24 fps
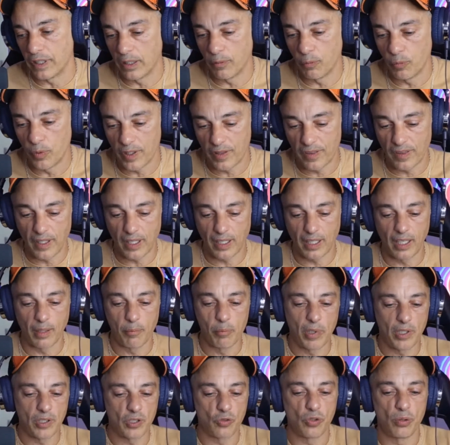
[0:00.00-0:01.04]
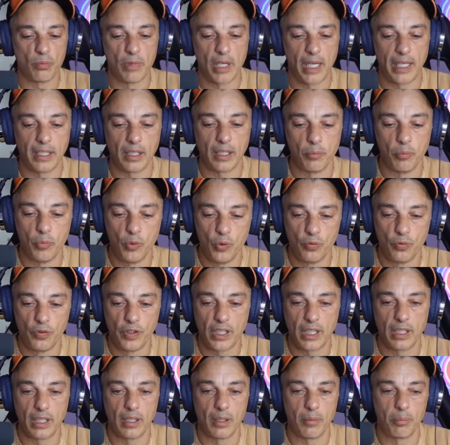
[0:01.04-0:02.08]
And we're thinking by streamlining,
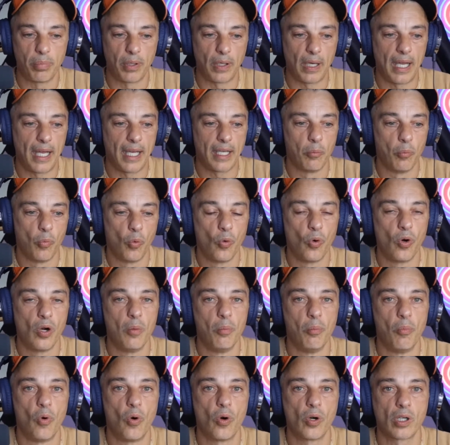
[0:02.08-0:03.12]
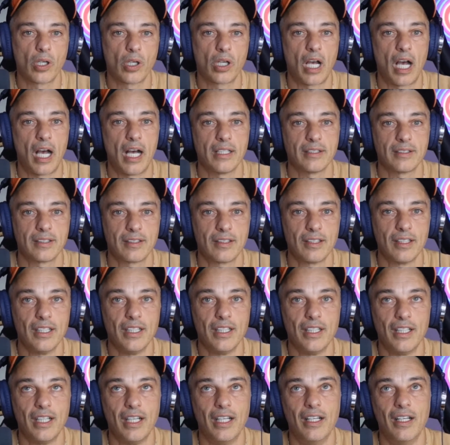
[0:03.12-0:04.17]
moving and applying more and more cost
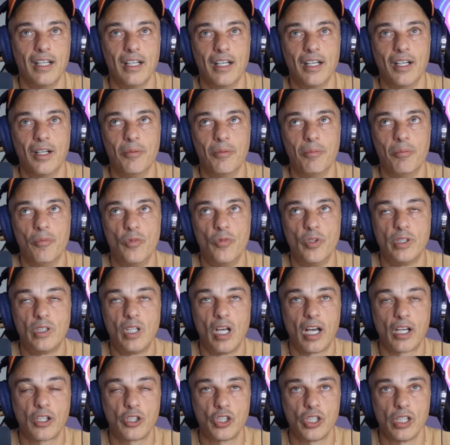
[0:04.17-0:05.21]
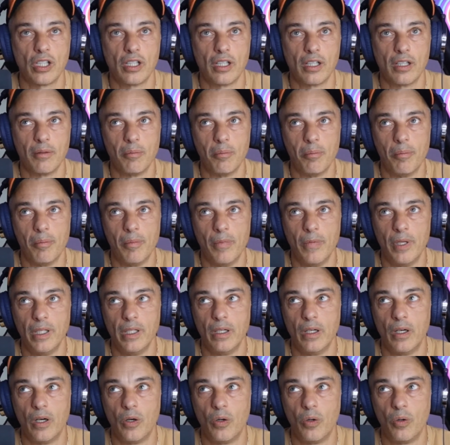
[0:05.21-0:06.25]
reduction,
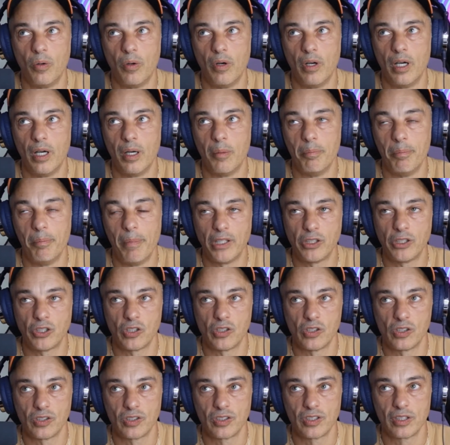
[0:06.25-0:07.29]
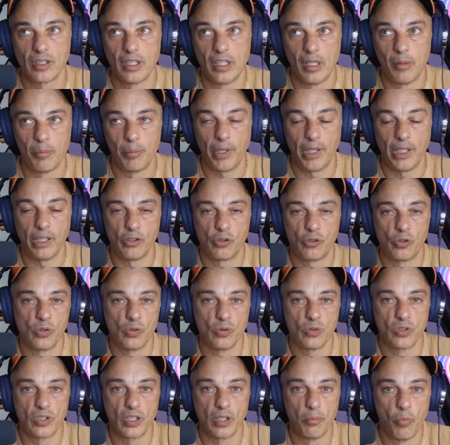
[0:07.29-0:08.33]
measures, by
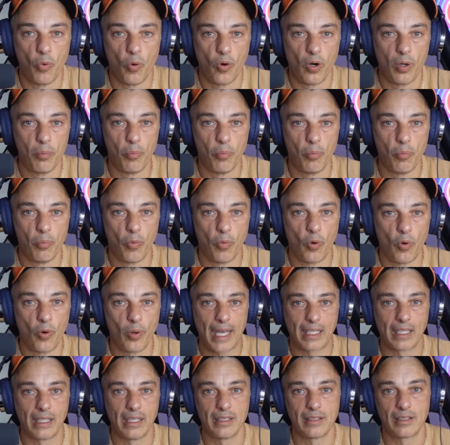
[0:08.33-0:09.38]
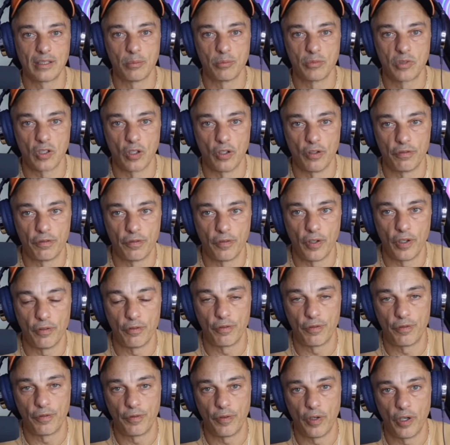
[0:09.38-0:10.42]
introducing more and more mechanisms
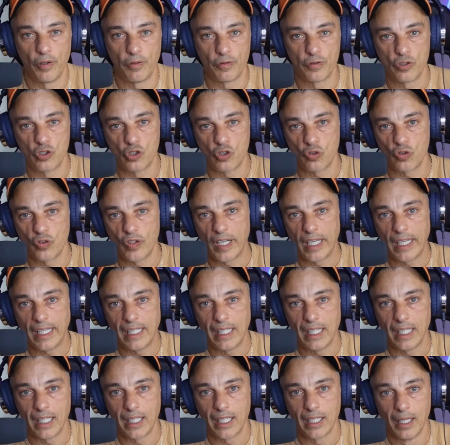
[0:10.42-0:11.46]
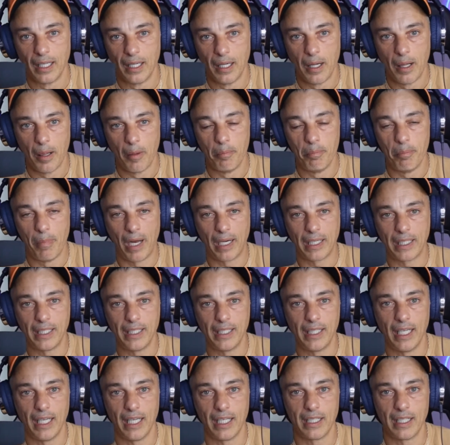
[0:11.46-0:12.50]
of draining
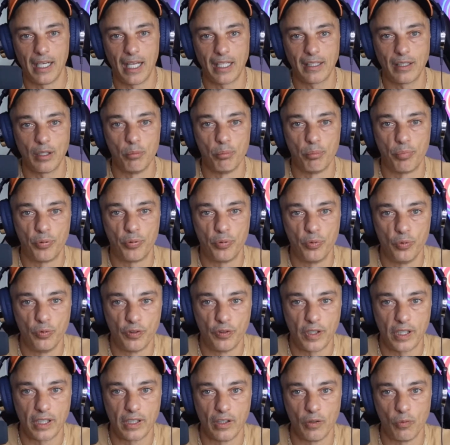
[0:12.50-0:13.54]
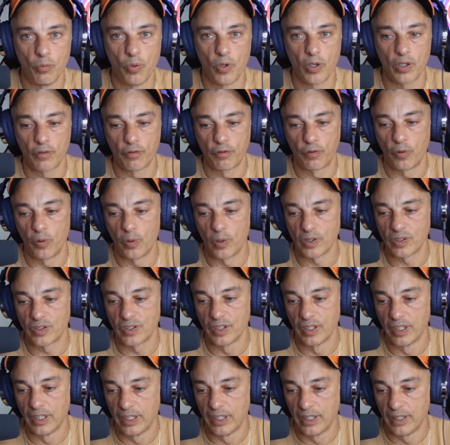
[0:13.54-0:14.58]
money and not improving the workforce,
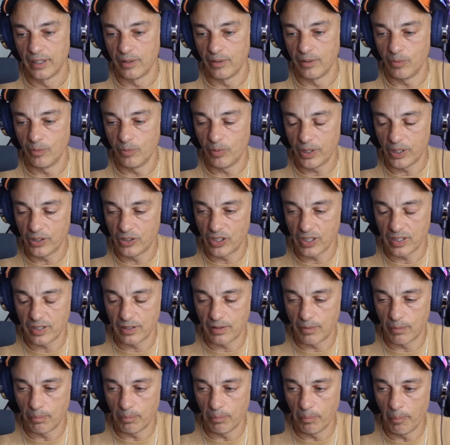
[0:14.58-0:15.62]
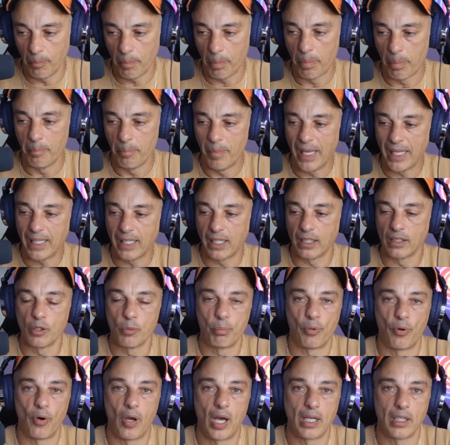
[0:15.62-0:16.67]
we're just making the
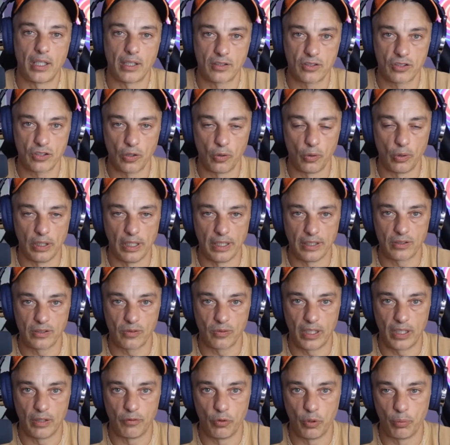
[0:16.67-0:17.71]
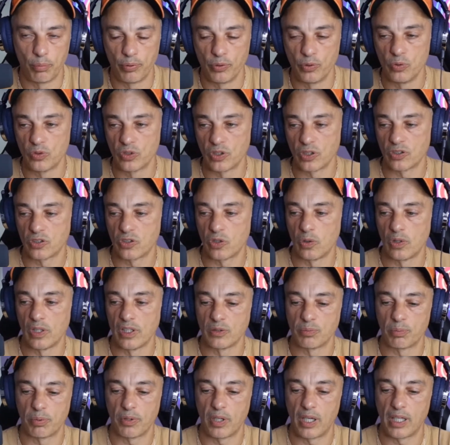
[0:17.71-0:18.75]
product soulless, right? We're producing soulless
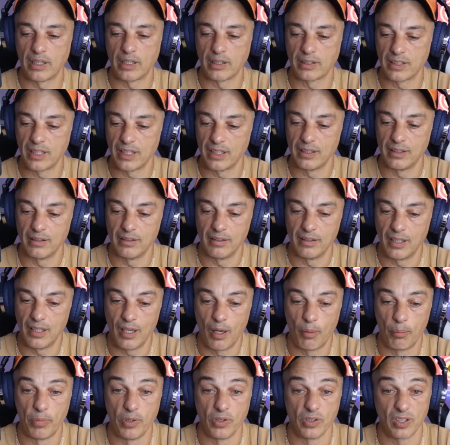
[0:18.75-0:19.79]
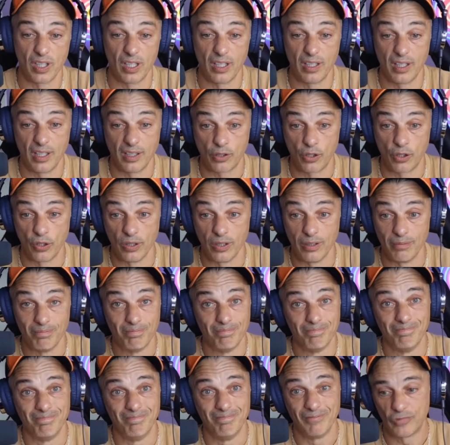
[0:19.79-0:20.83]
products, and the numbers are not good.
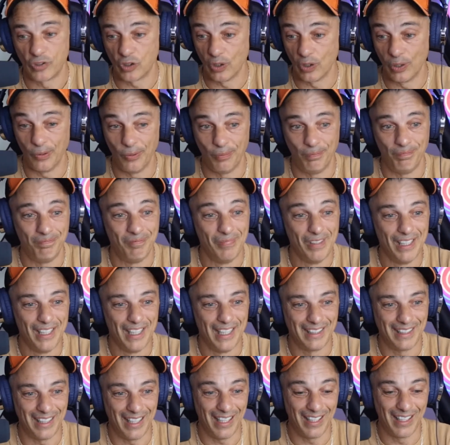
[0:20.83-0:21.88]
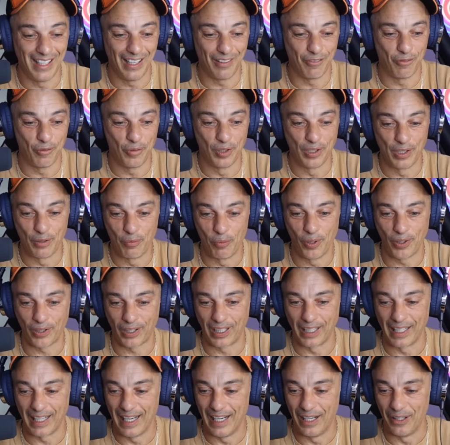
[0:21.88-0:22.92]
So they're not really
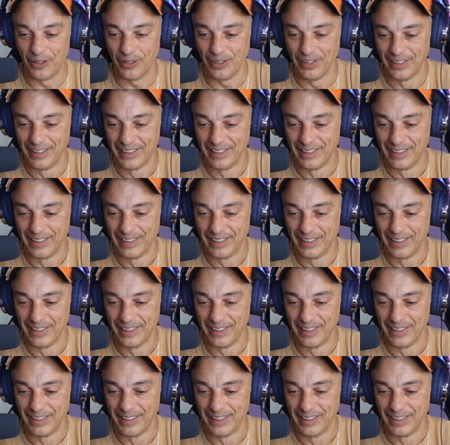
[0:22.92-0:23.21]
working out.